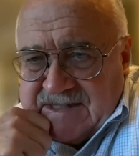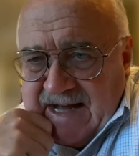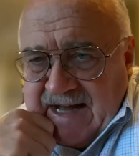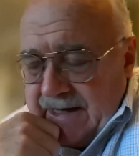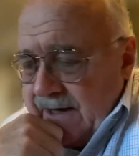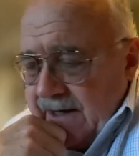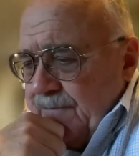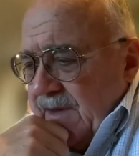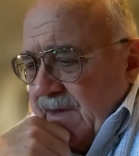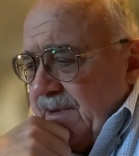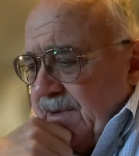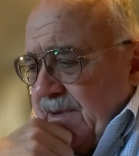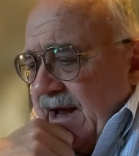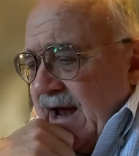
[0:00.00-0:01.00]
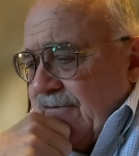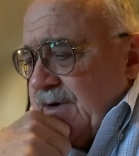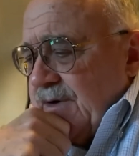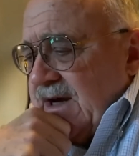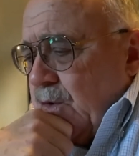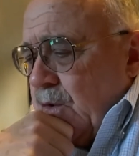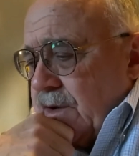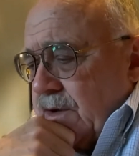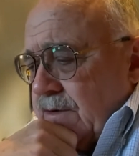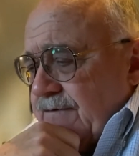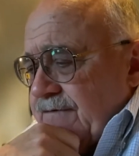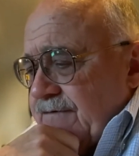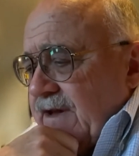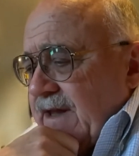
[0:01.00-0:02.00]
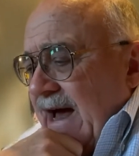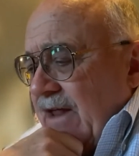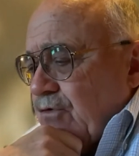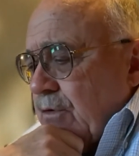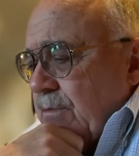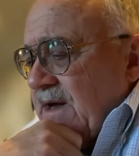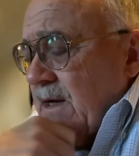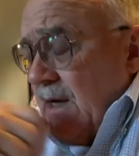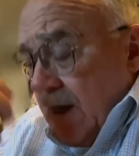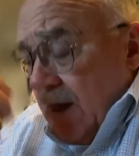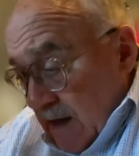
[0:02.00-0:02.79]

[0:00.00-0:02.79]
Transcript: data about every corner of philanthropy.